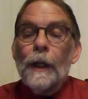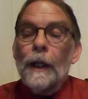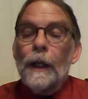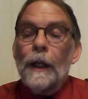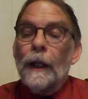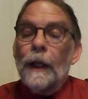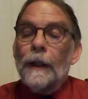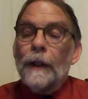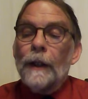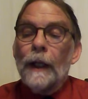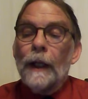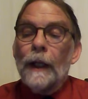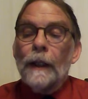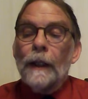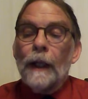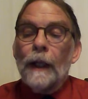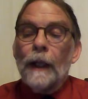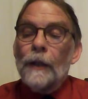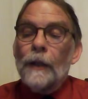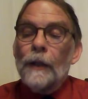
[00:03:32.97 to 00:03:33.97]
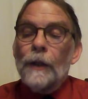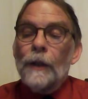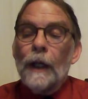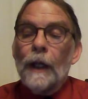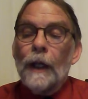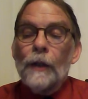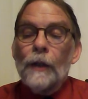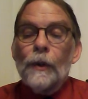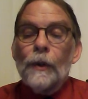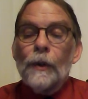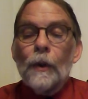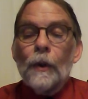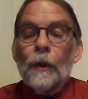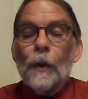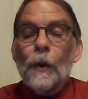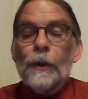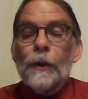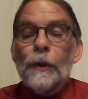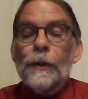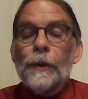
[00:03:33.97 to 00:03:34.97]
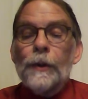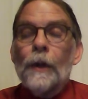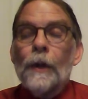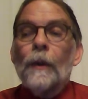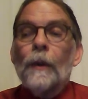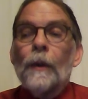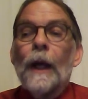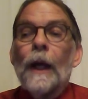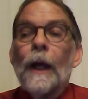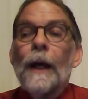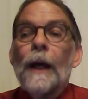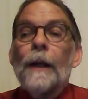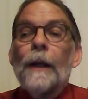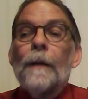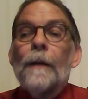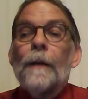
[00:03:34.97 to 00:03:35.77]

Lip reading: and taking education courses online.